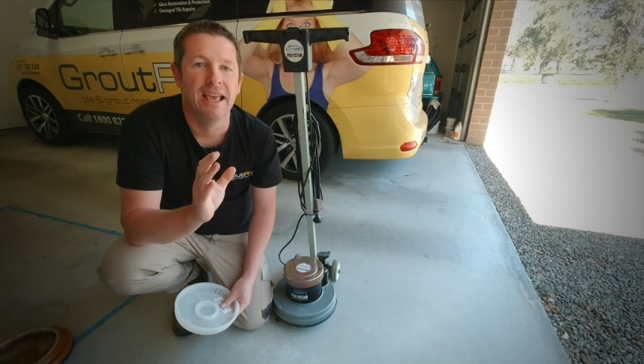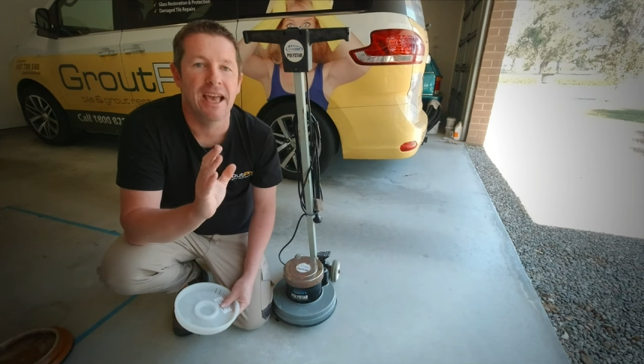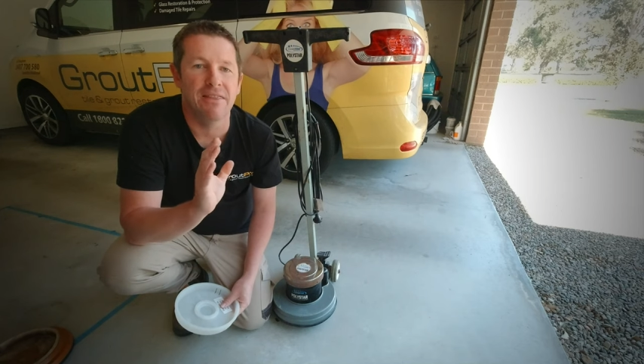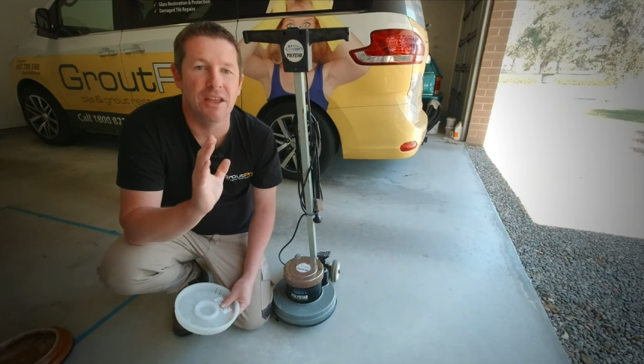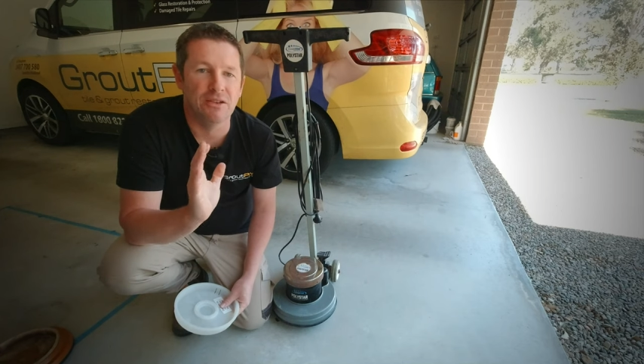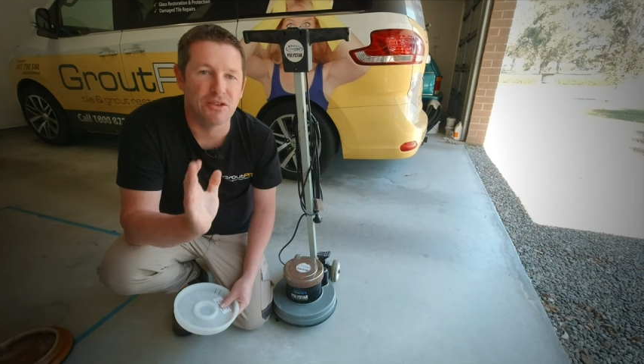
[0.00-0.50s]

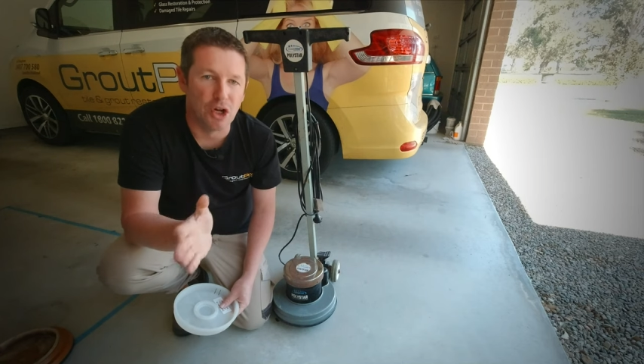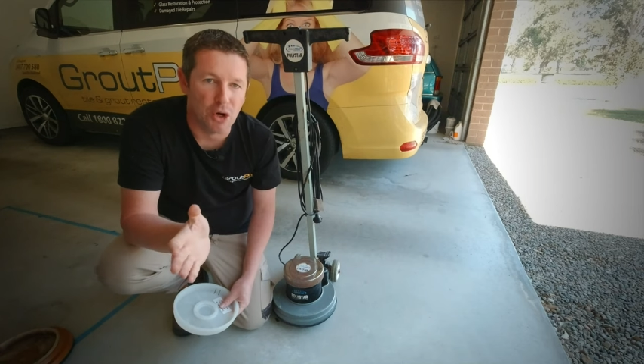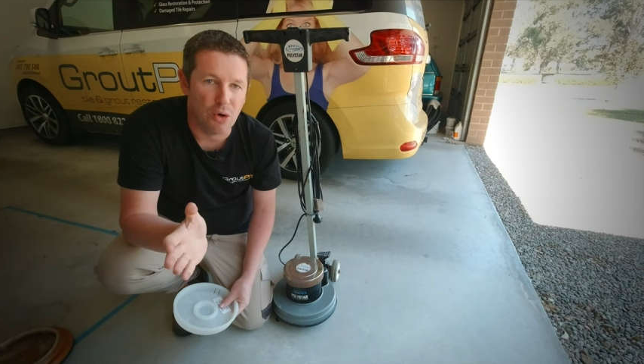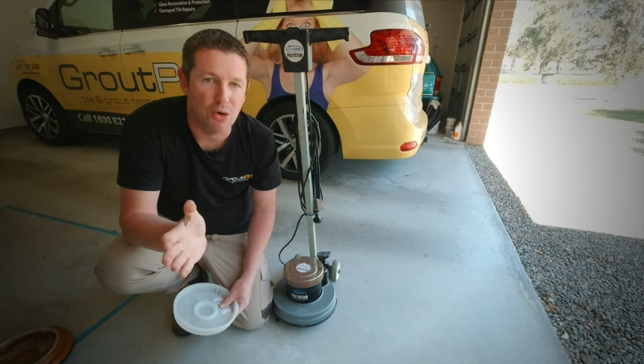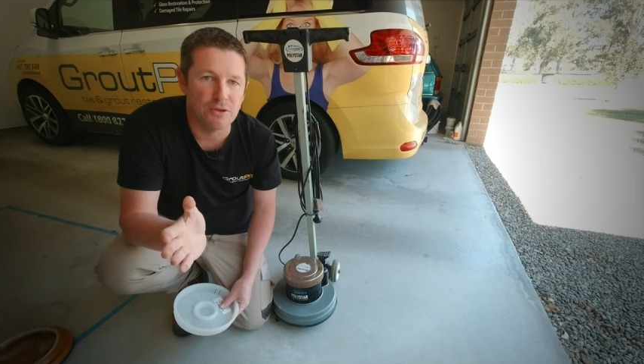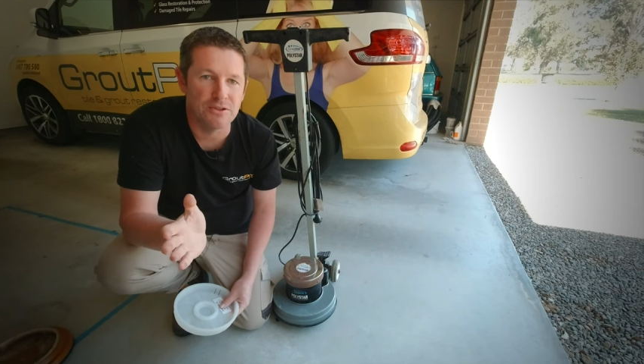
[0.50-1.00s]
and then you've got
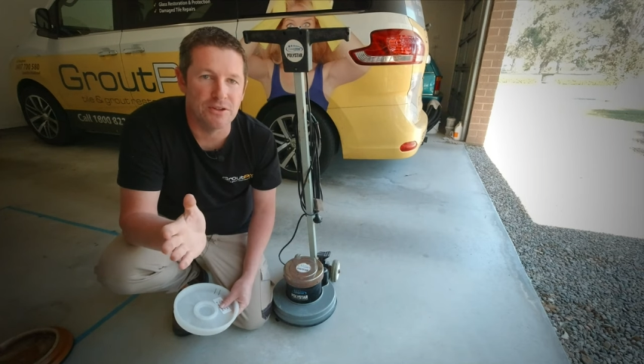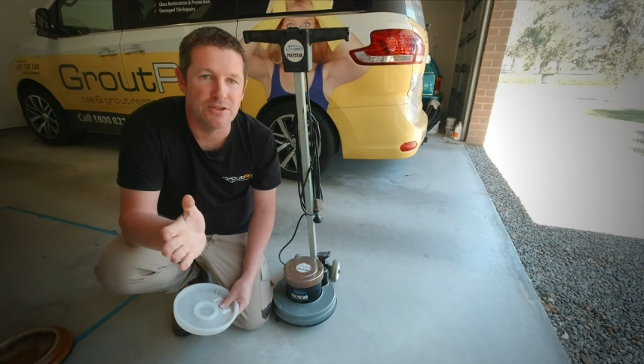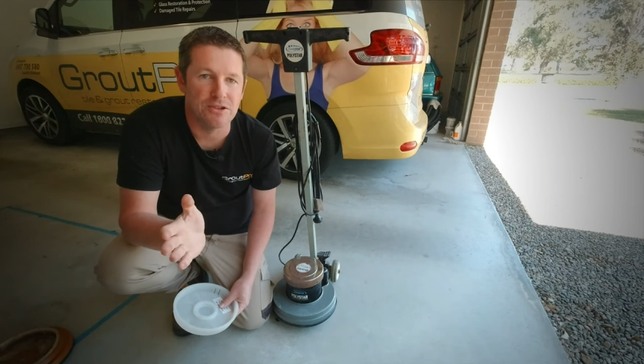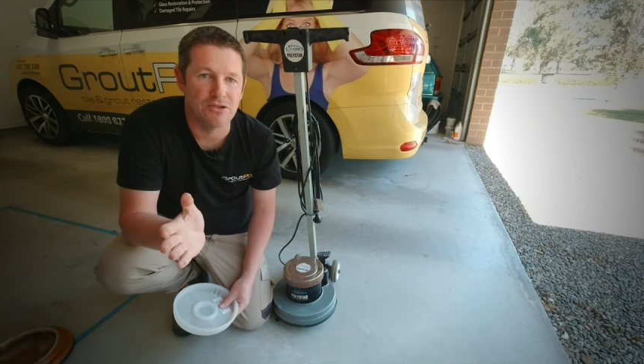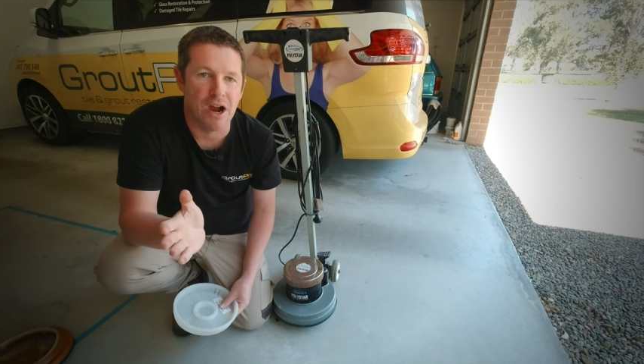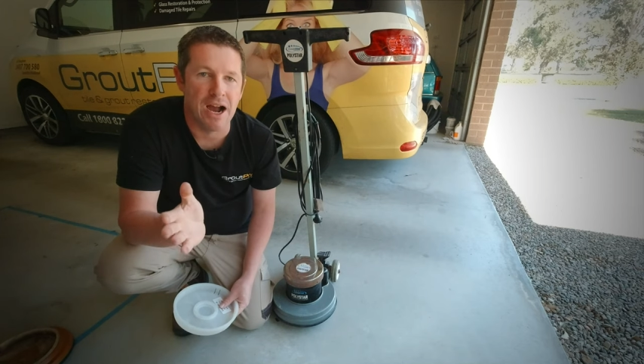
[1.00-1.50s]
all
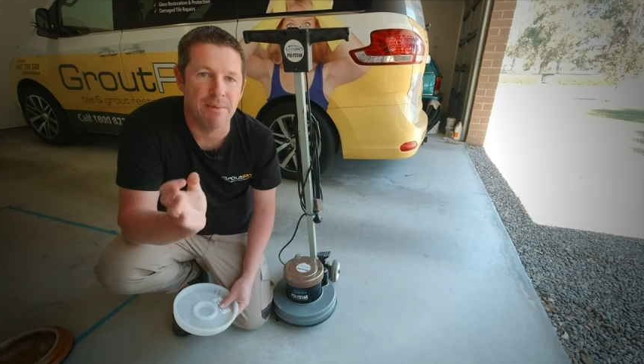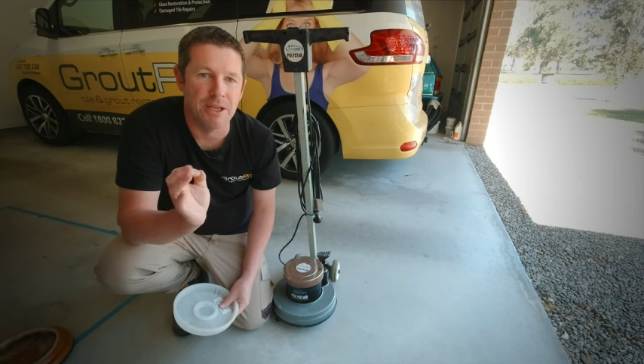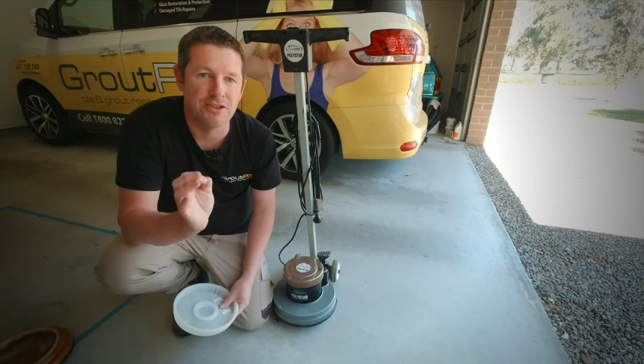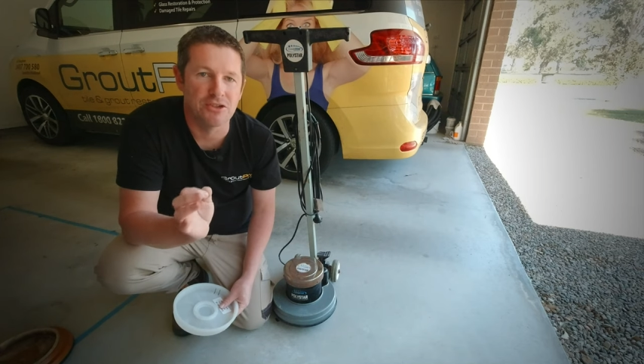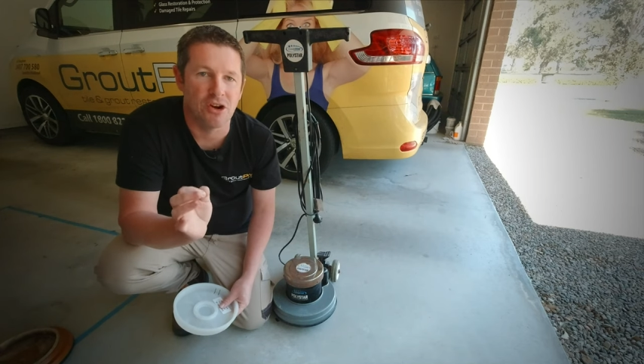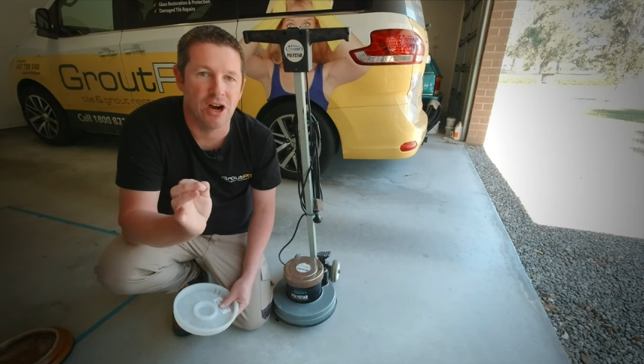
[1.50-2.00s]
sorts of
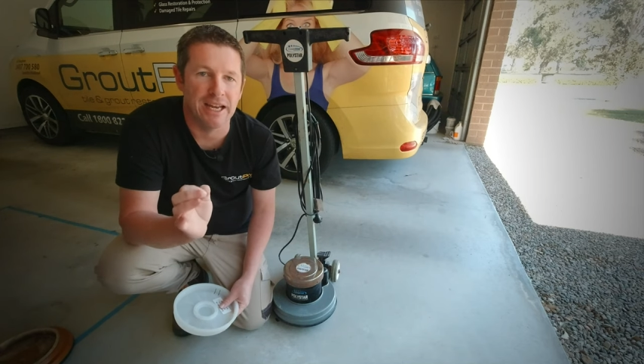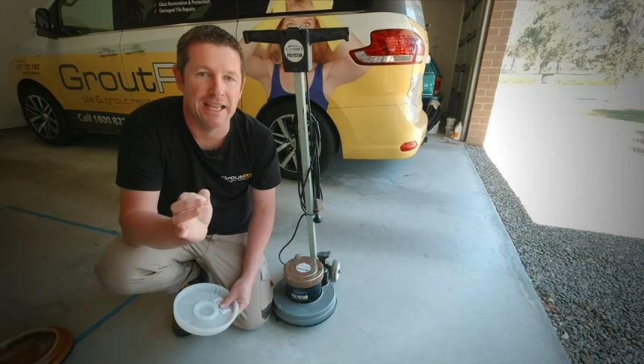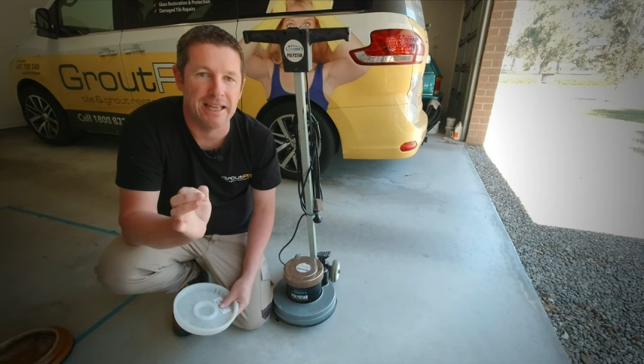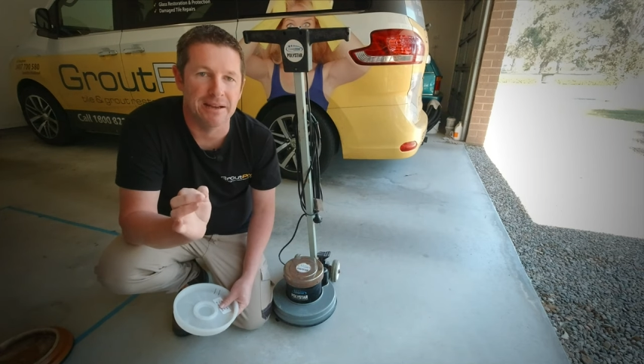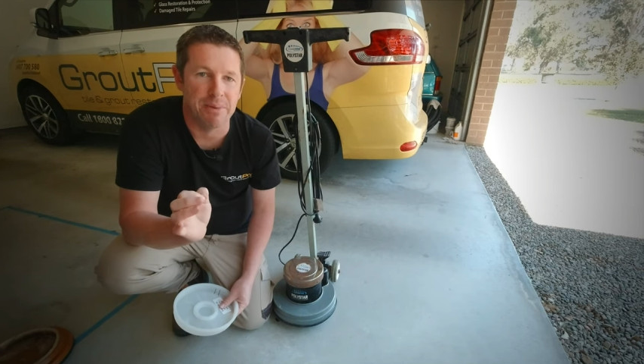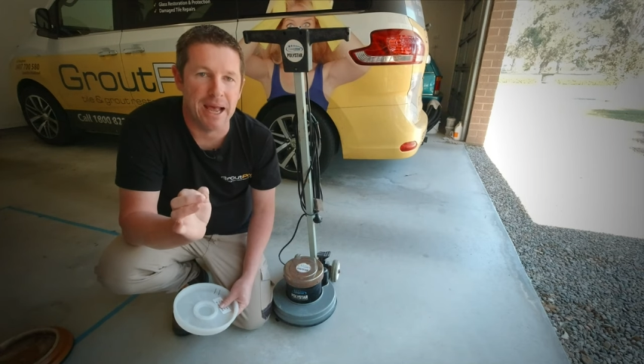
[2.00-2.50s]
dramas trying to
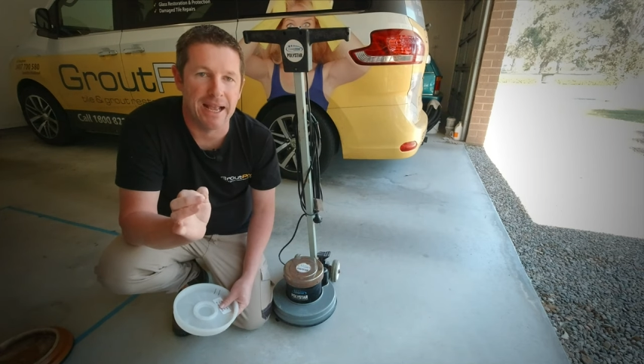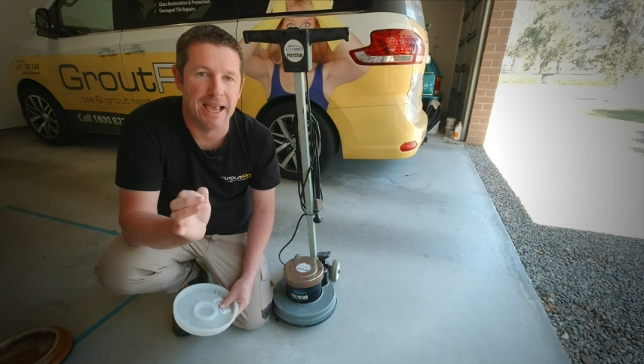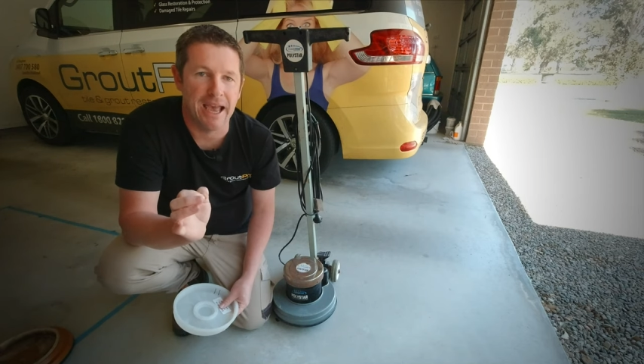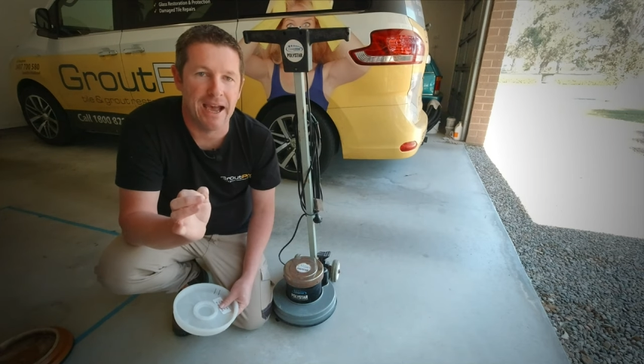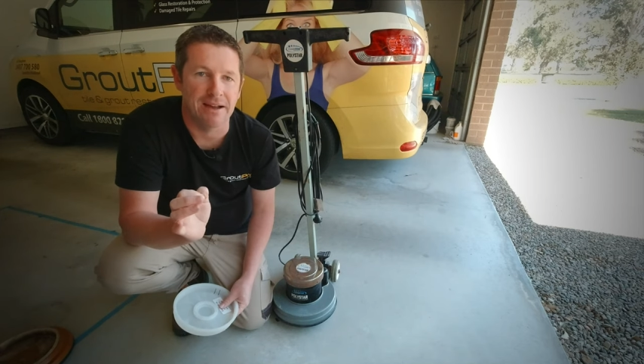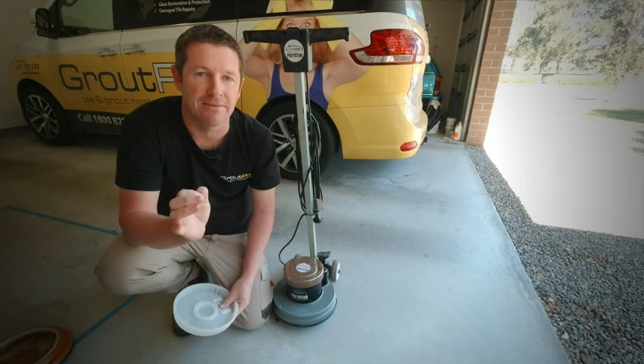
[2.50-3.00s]
get it back
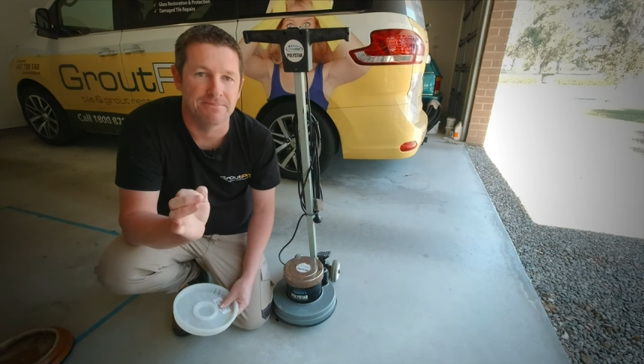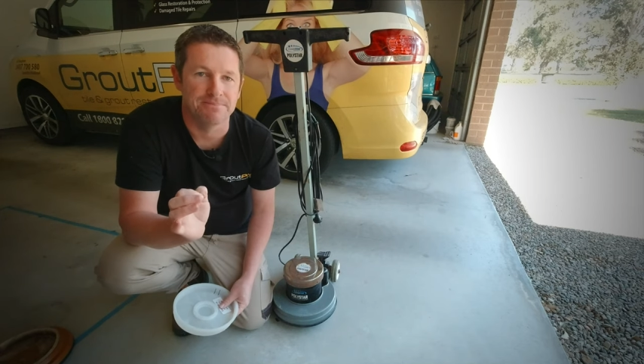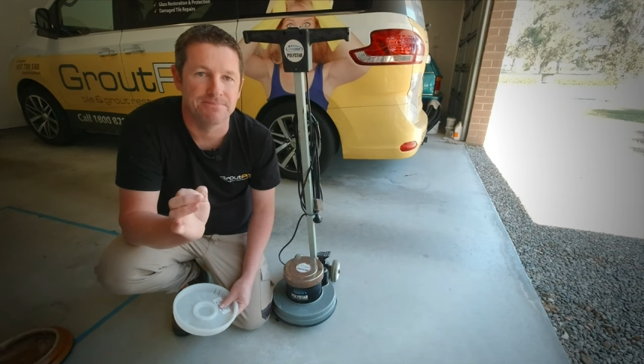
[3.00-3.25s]
out.